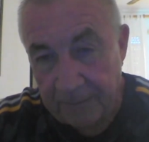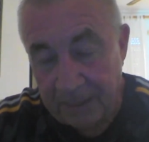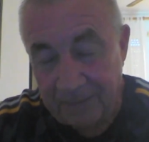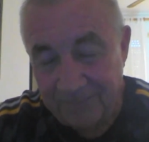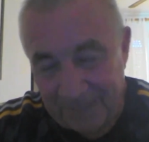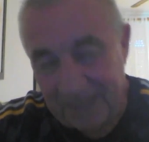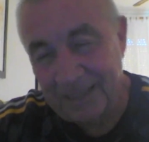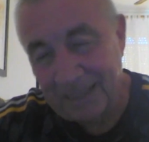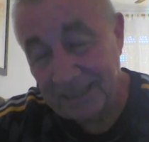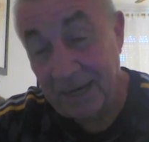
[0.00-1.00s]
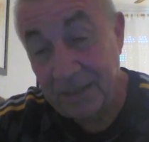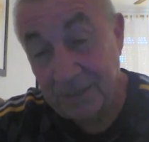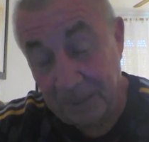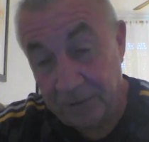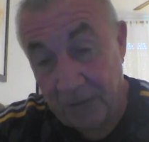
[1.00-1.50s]
That
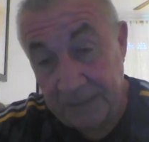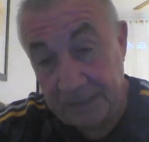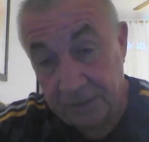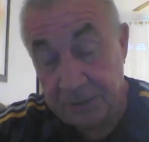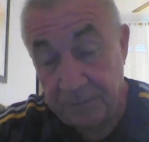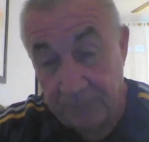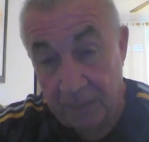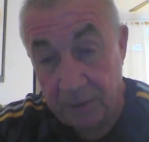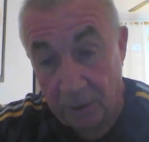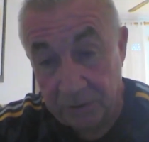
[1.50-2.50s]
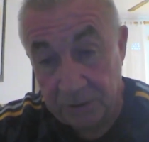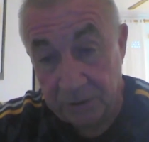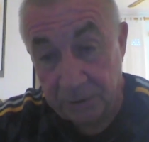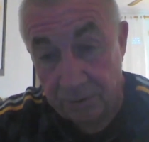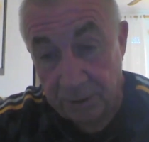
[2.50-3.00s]
sounds a bit crazy because the amount of goals he
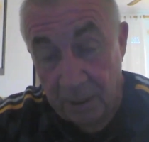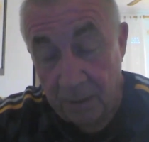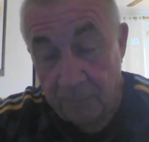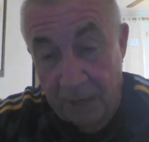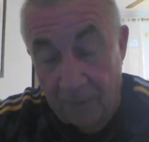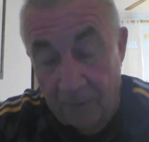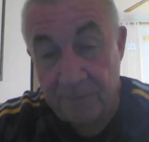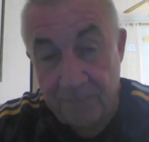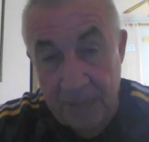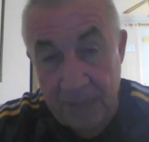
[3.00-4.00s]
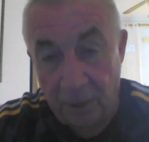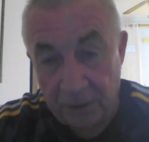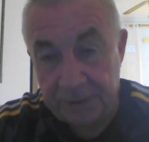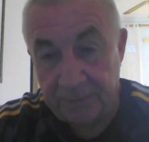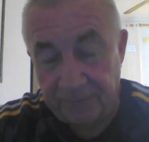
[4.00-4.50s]
scores, but Alfie May
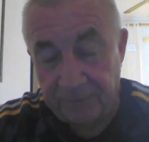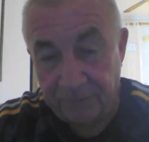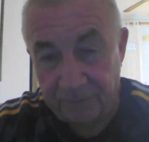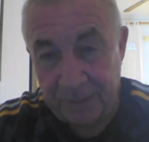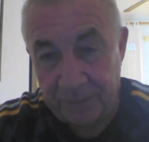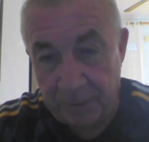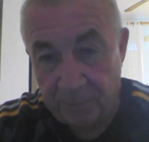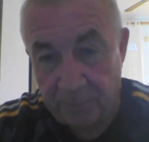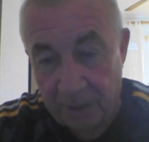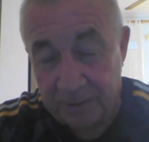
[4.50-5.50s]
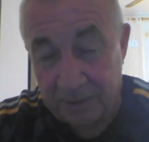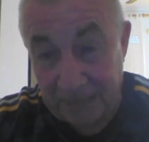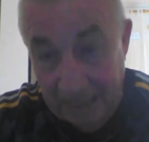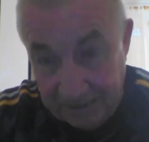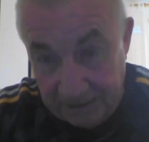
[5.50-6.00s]
likes to have the freedom of the box,
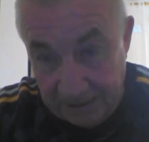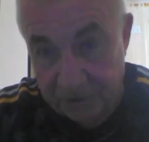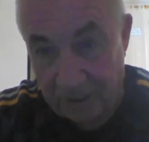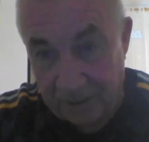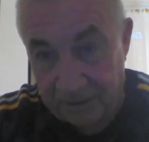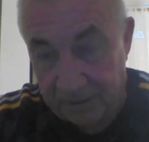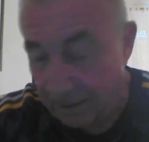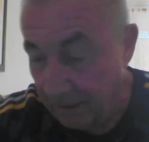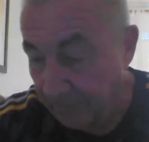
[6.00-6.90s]
and that's his strength.